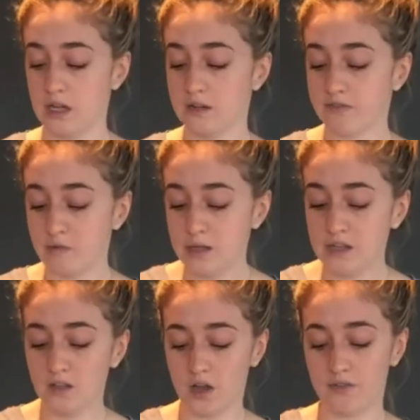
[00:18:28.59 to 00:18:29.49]
And for me,
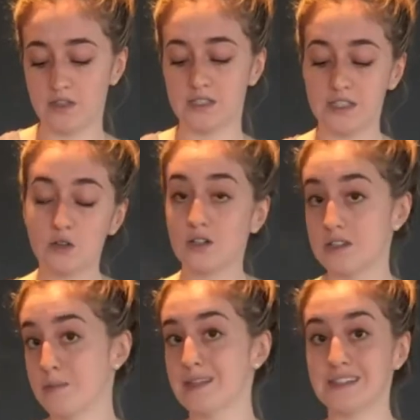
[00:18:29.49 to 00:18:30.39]
a lot of the secret
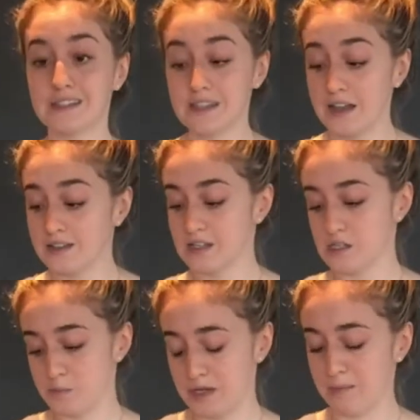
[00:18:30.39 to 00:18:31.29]
to my success
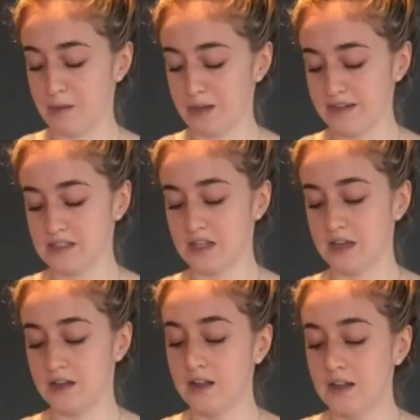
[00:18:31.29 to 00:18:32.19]
has been my mindset